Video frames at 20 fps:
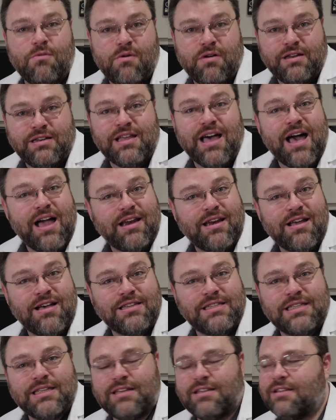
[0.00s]
one
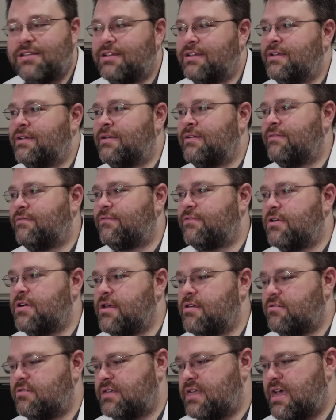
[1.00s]
diagnostic for
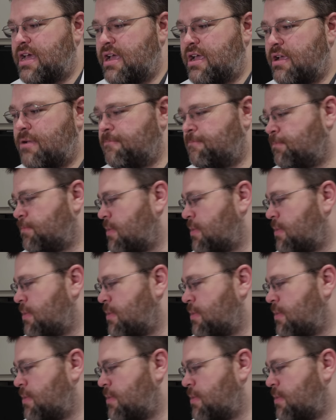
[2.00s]
another day.